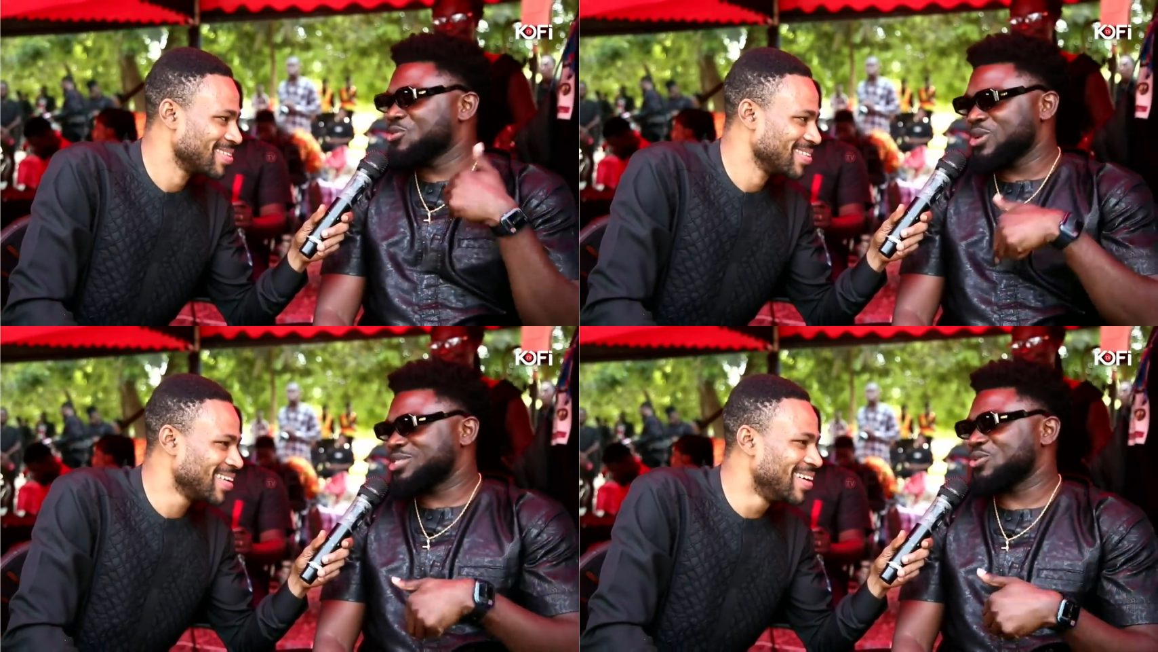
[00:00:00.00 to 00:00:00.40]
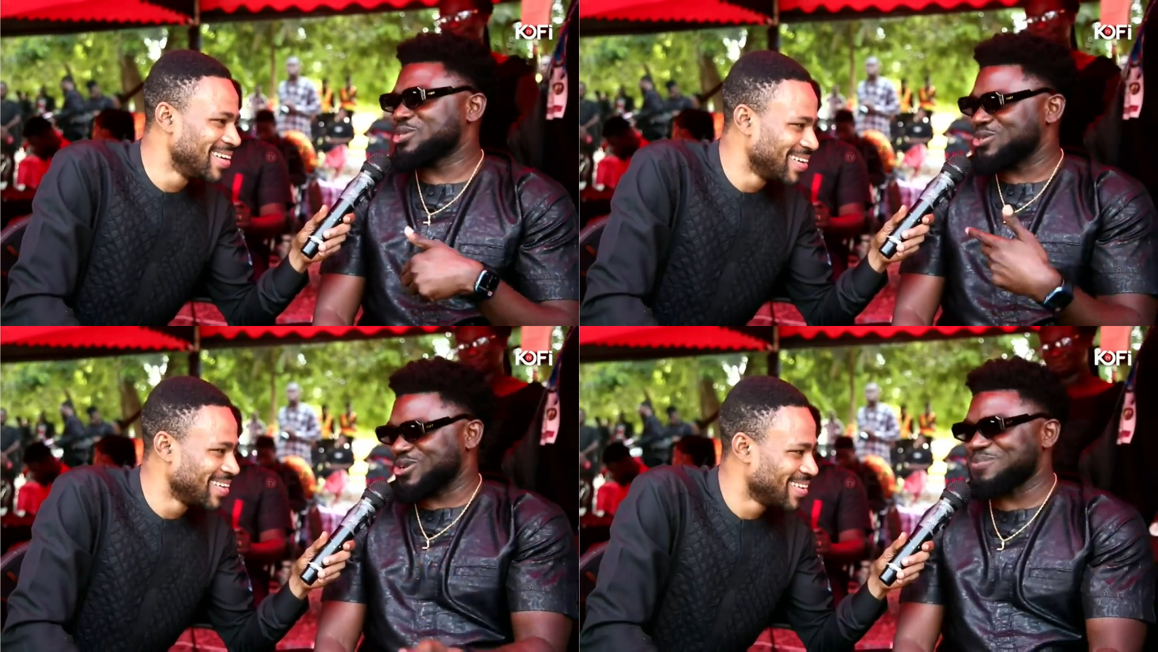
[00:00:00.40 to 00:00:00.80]
Speaker 1: in
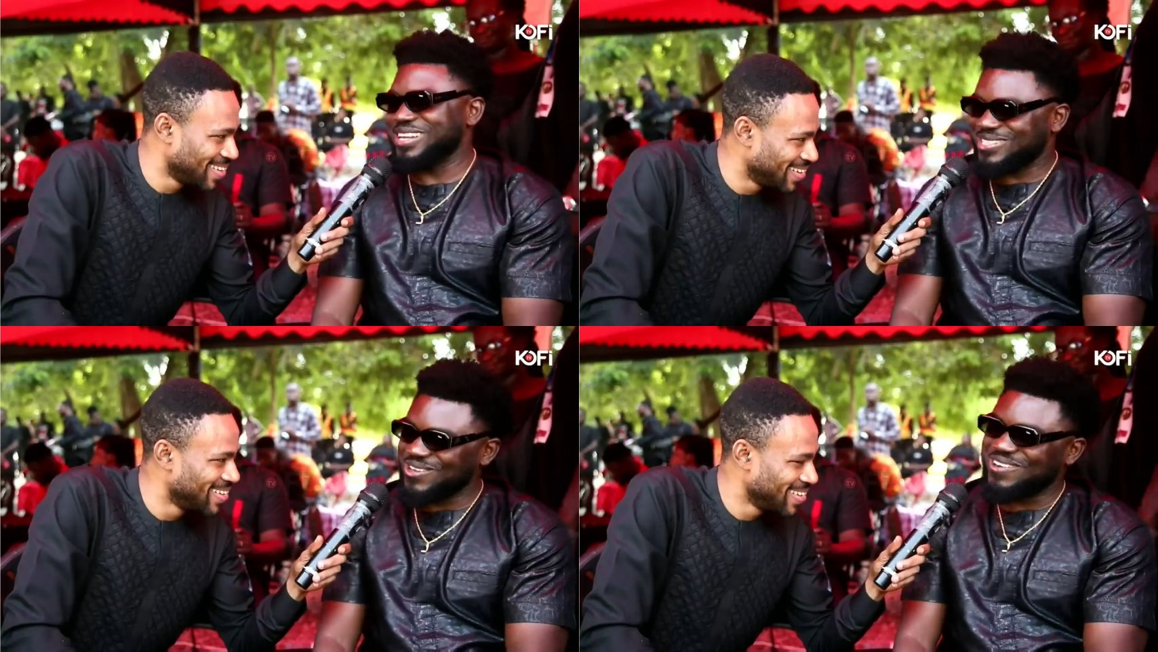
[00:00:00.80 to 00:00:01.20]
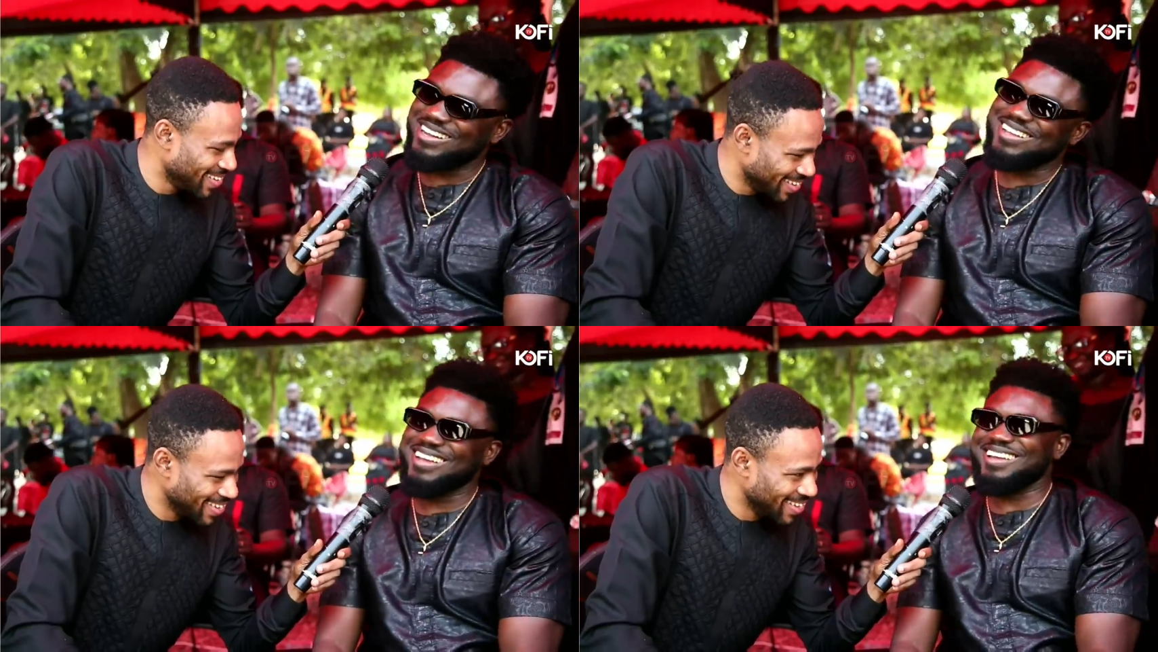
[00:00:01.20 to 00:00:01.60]
which to drop that
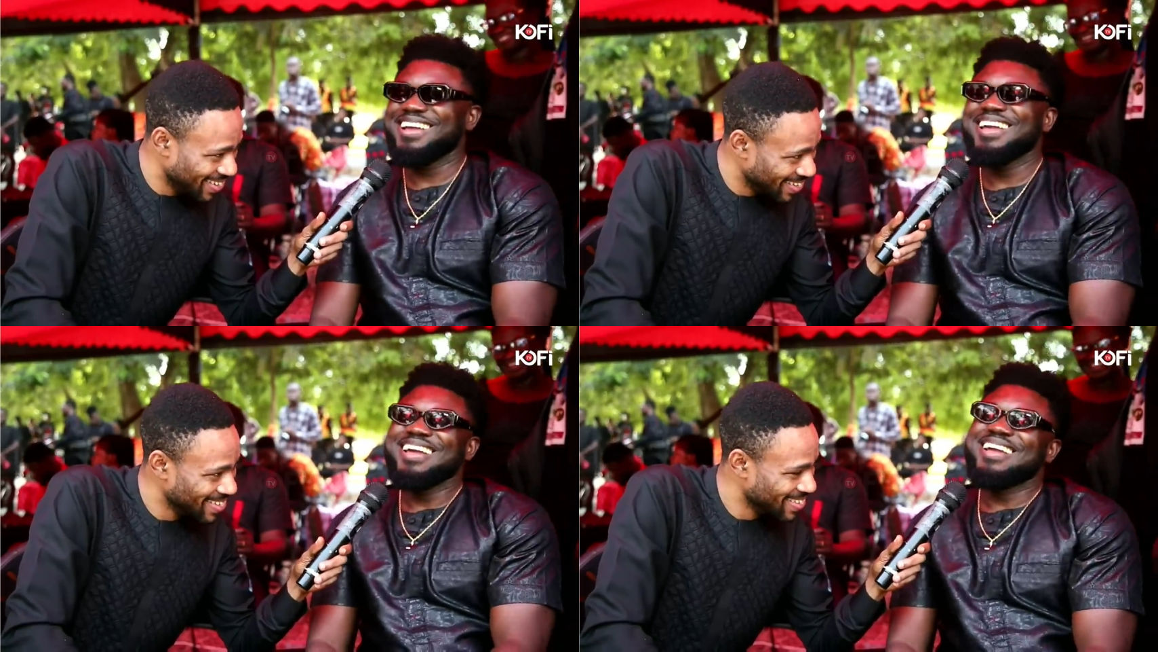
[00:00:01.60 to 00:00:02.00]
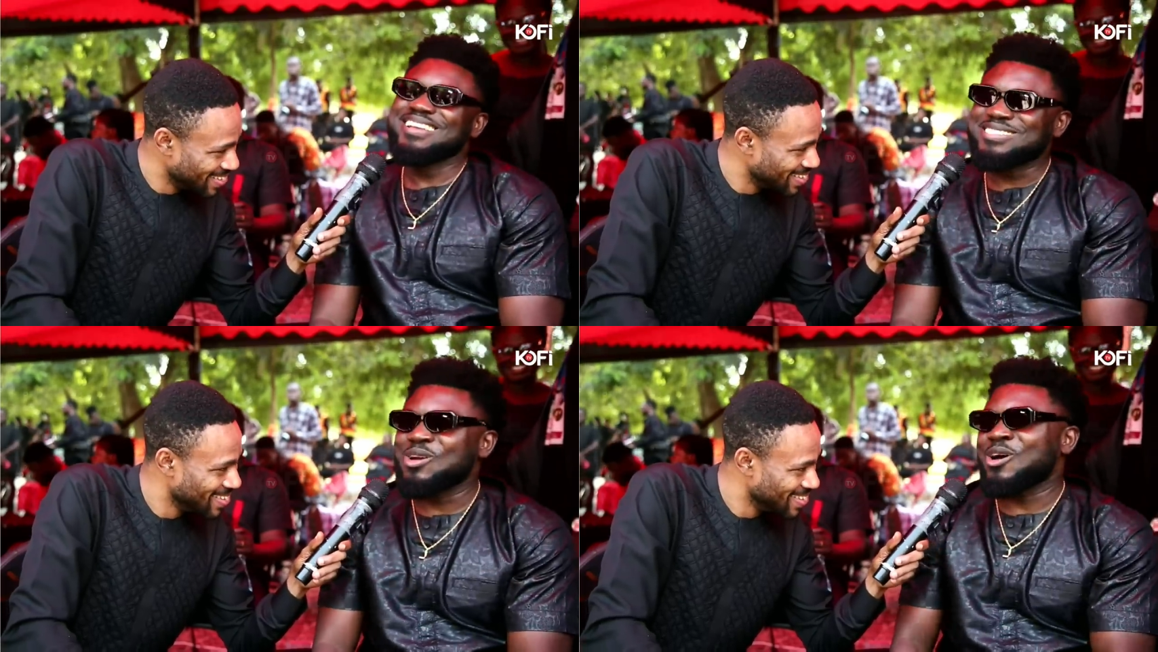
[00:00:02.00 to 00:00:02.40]
song.
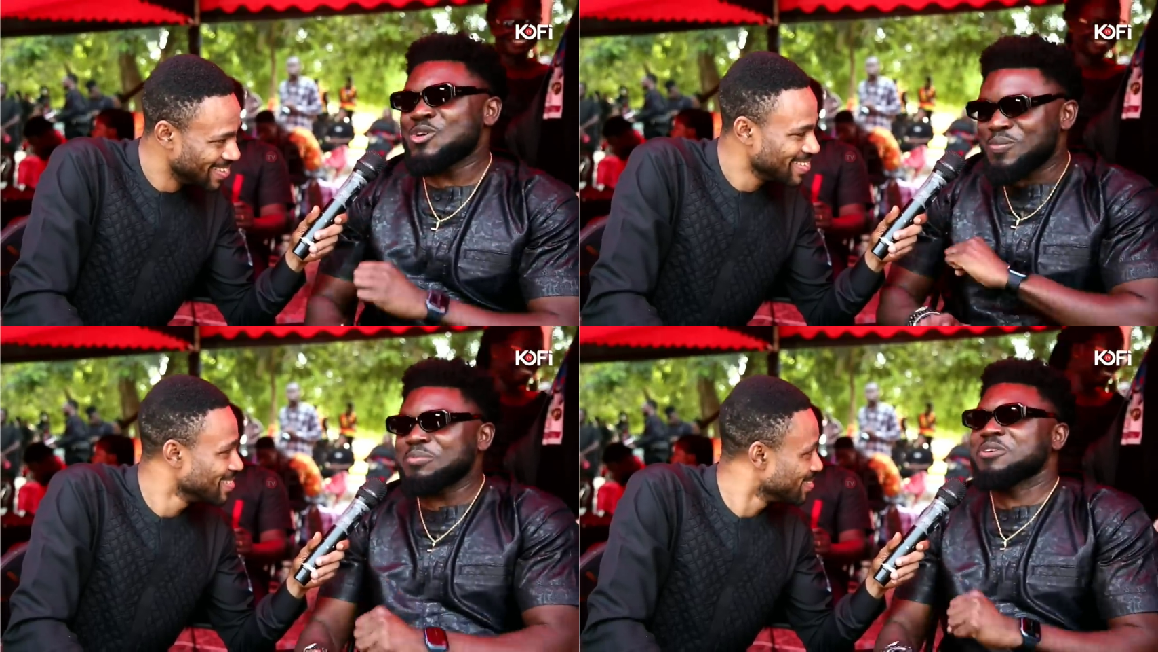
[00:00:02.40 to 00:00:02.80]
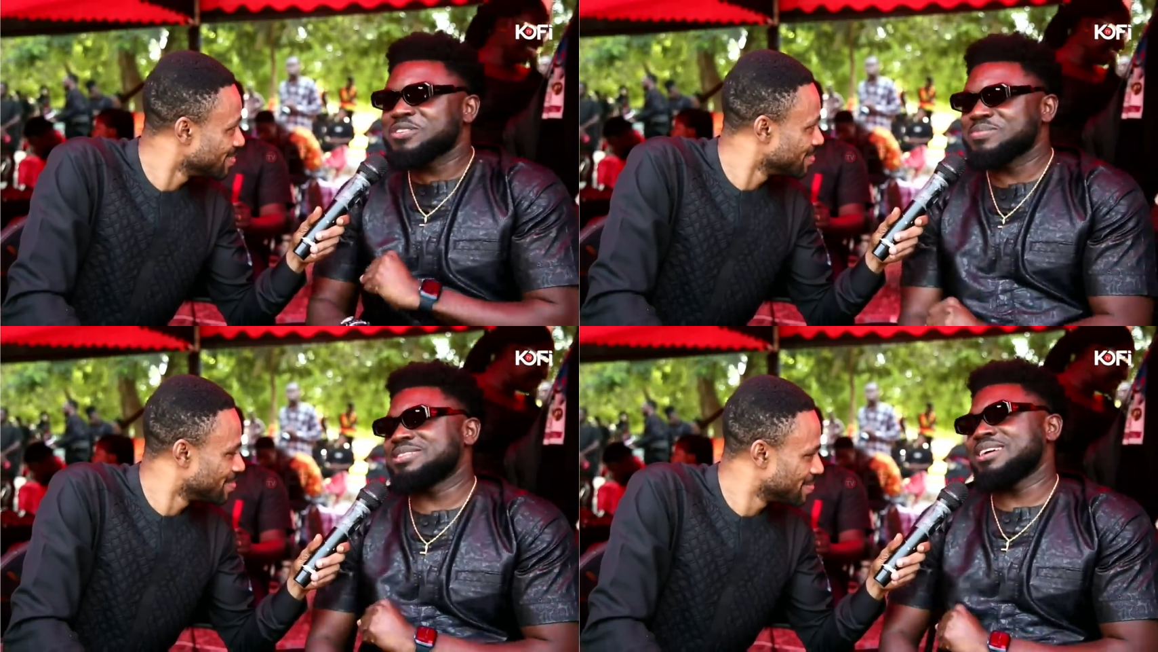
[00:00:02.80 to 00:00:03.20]
It's a lot of
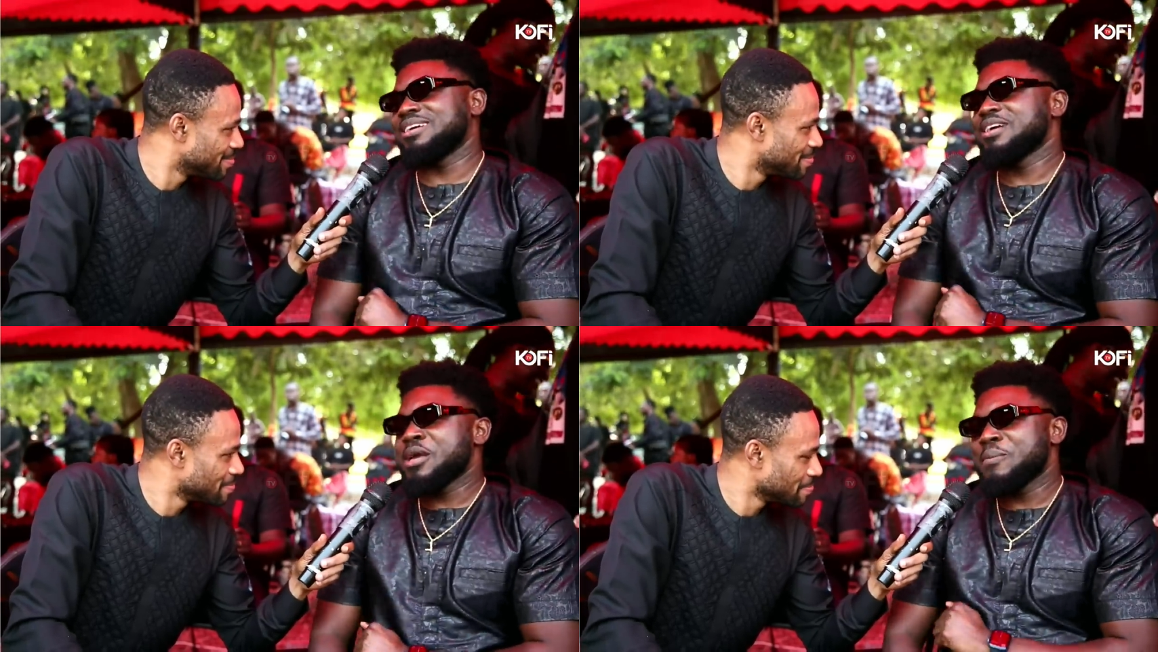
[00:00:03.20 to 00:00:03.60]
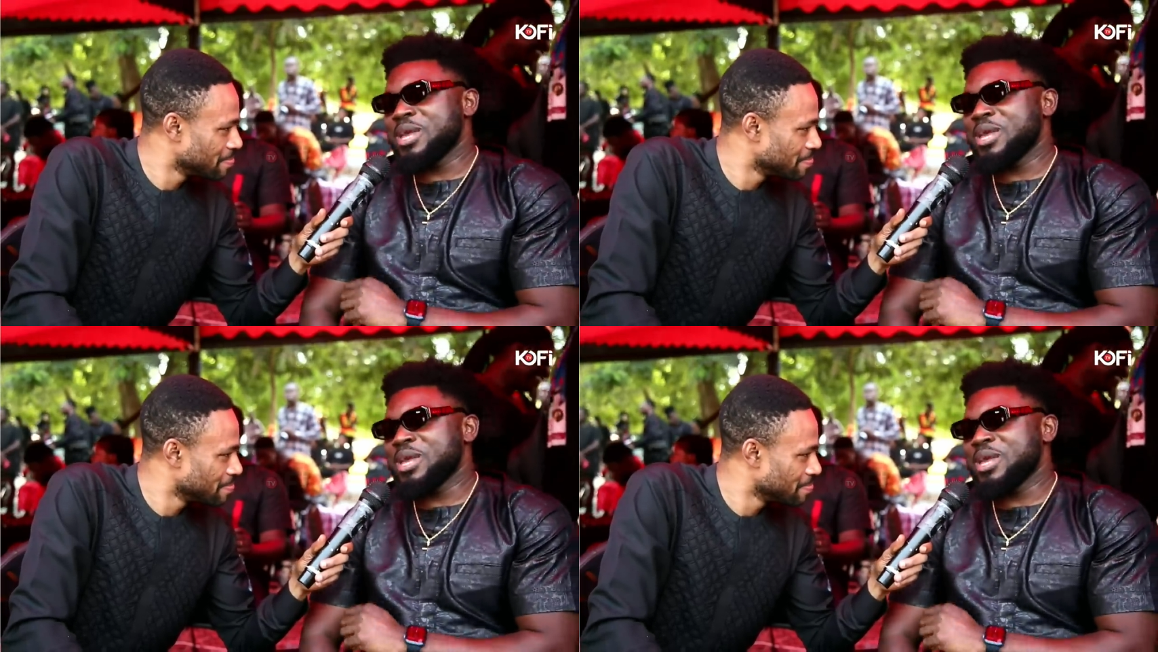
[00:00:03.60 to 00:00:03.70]
mammy, me say,